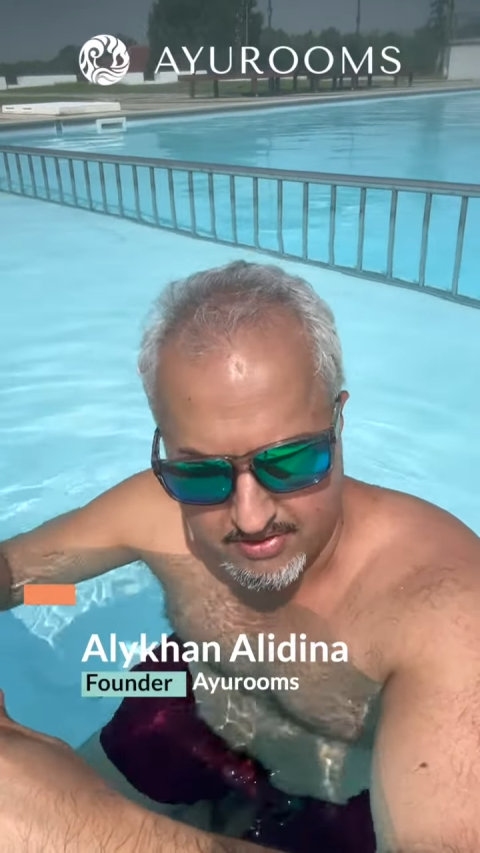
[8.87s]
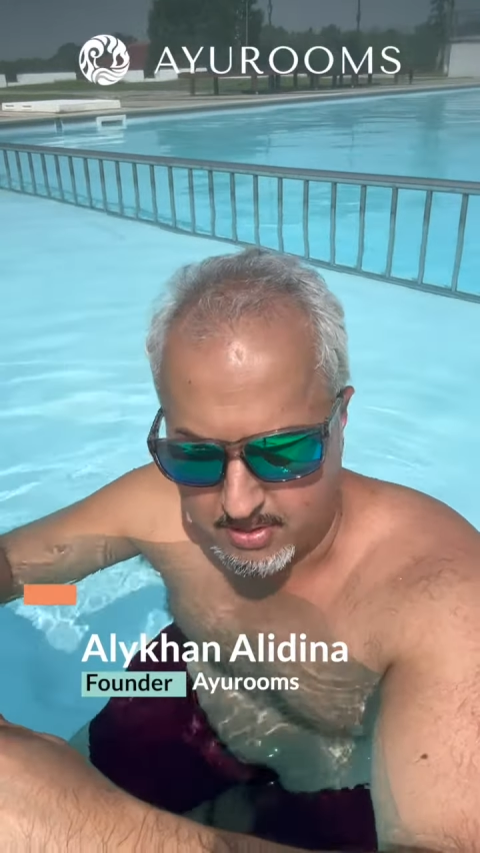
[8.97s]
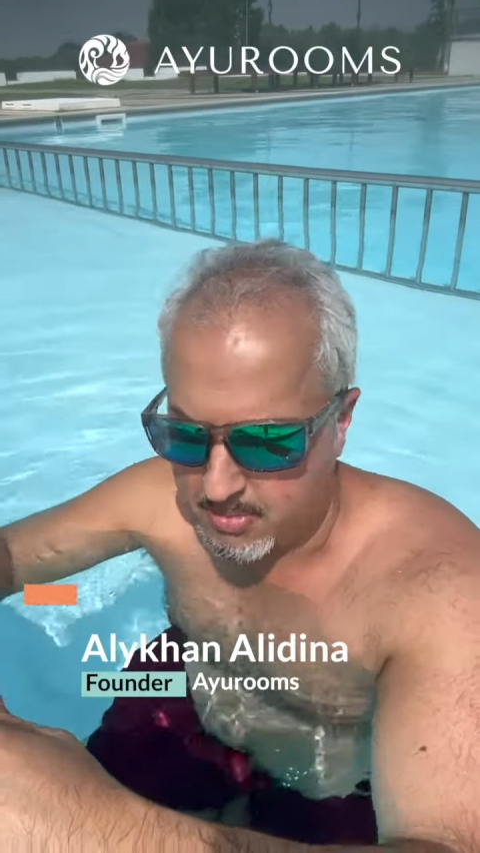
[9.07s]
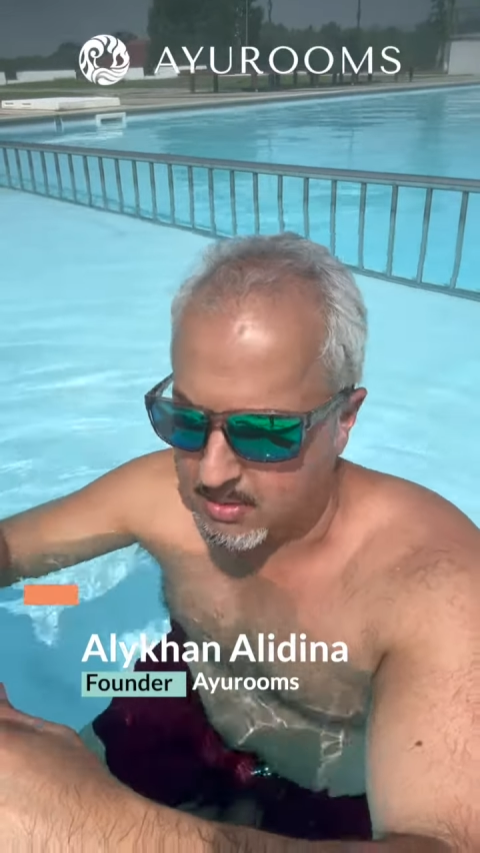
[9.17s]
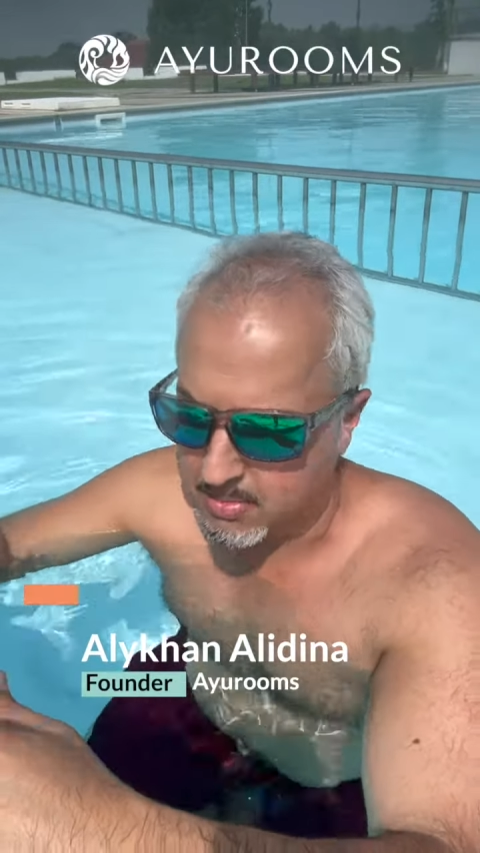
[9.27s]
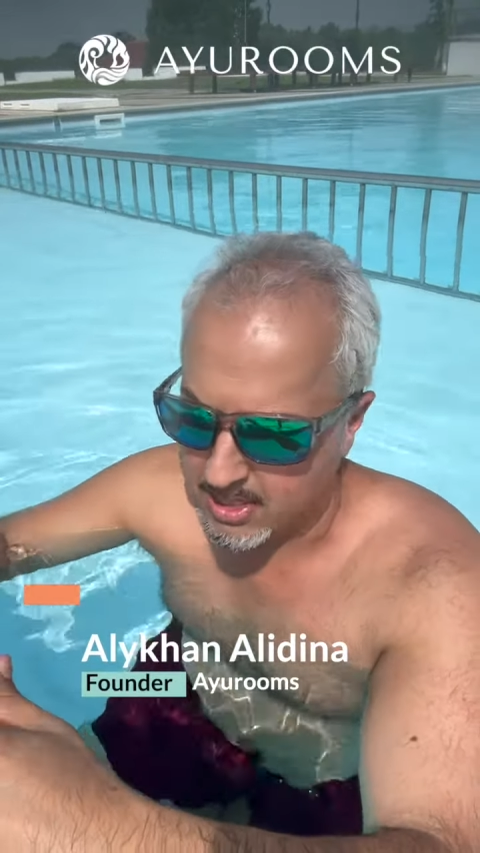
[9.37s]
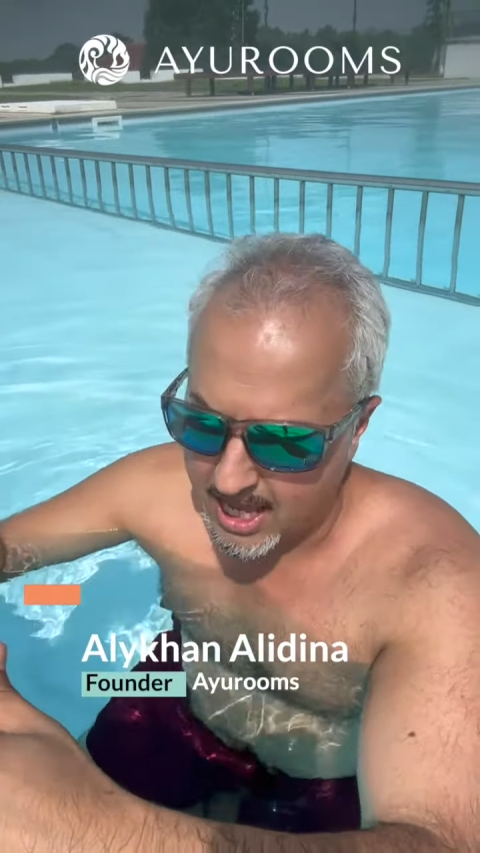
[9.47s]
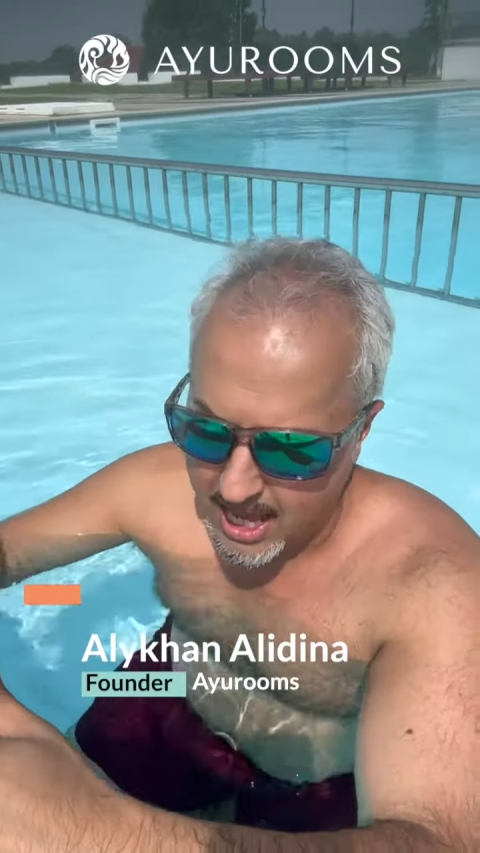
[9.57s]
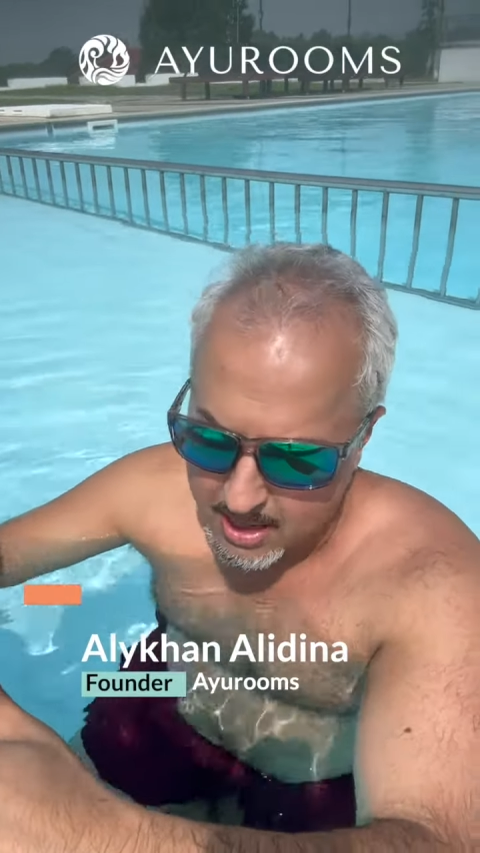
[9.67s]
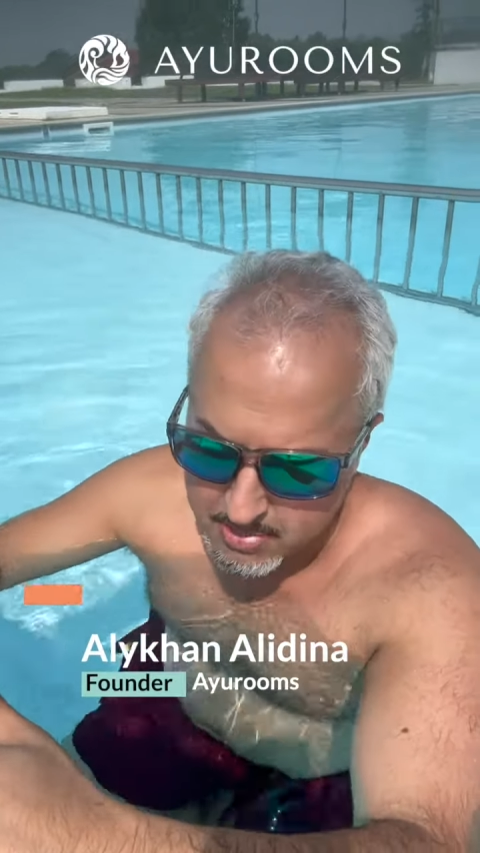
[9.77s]
It may be a
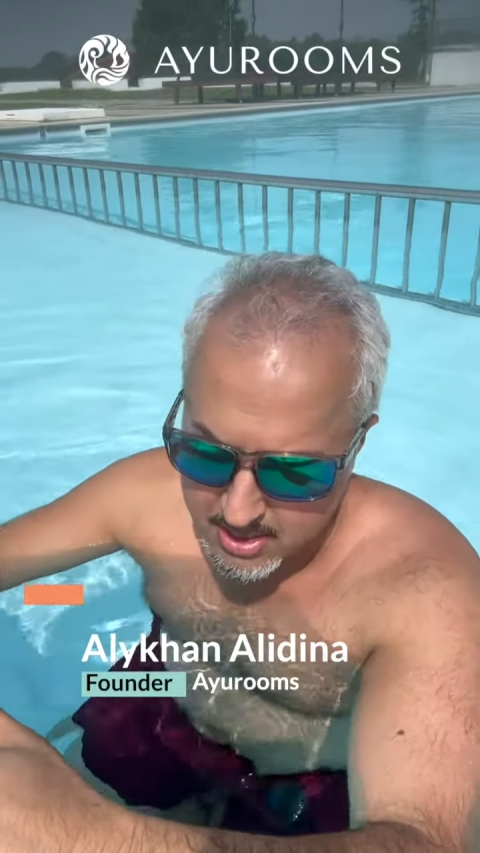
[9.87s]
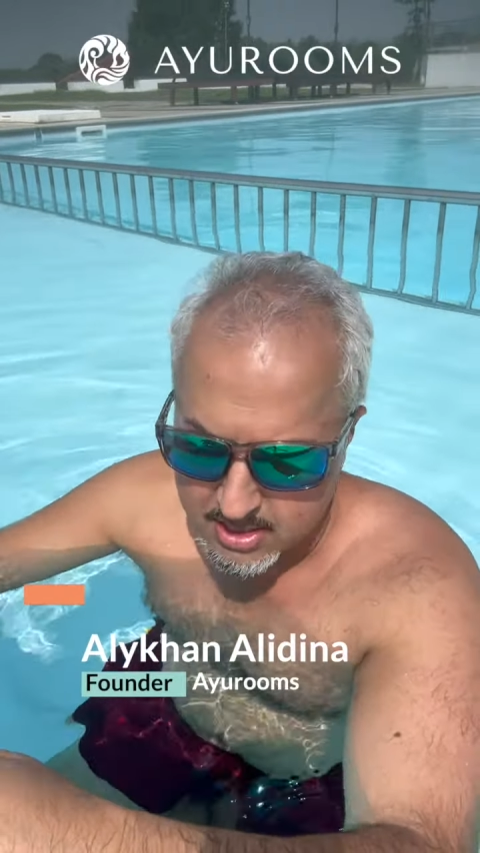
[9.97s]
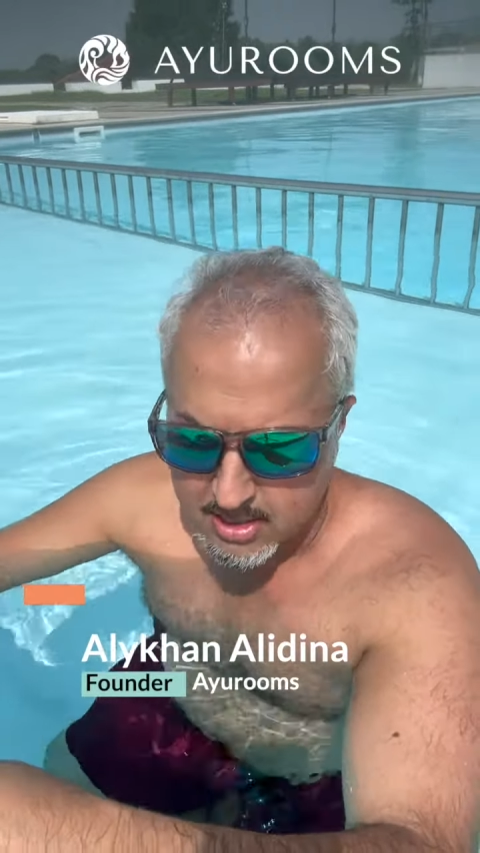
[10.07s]
habit,